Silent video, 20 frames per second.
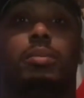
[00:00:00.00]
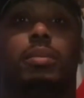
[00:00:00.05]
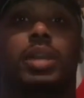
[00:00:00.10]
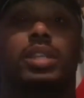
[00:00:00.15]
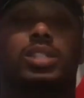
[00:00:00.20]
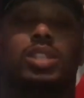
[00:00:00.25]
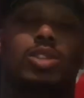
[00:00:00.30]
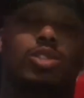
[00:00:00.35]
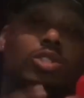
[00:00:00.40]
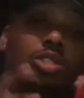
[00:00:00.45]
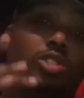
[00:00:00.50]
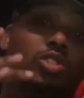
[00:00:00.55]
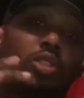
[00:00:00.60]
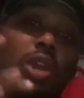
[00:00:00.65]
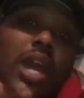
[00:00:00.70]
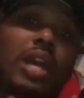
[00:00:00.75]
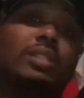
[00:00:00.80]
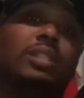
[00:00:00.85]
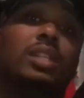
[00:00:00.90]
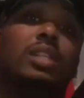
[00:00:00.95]
Make sure you
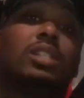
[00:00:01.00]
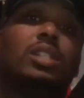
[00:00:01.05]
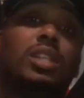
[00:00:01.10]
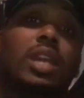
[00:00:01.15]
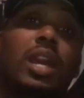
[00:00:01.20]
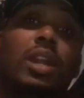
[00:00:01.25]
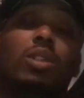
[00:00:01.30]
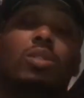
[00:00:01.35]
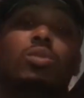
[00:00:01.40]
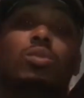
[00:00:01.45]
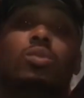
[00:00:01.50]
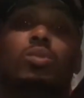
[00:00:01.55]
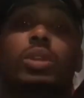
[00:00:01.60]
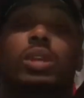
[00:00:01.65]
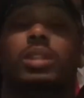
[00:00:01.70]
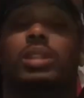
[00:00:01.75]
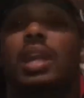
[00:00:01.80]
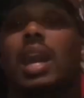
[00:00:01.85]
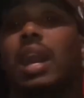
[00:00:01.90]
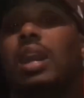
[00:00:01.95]
subscribe to the channel.
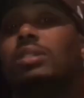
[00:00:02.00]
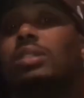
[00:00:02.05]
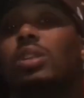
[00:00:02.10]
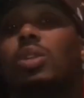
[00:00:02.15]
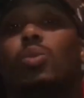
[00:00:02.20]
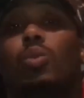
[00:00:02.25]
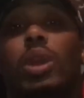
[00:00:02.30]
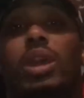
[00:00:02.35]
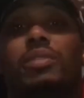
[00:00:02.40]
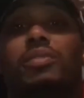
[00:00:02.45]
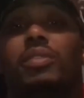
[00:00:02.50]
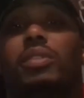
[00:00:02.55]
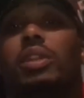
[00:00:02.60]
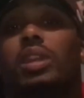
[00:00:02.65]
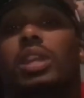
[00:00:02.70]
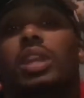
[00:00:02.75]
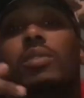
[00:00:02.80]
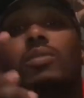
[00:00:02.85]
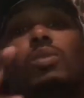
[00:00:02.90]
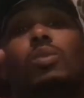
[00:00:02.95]
We're a thousand away from
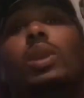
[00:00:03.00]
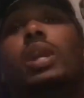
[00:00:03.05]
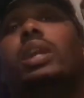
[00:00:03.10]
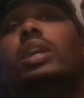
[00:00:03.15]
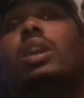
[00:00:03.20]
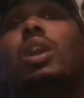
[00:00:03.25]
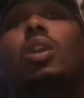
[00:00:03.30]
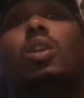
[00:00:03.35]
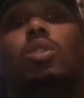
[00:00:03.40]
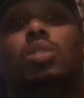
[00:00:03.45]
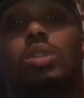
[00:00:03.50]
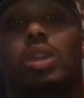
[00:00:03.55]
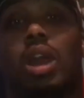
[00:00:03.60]
the giveaway goal,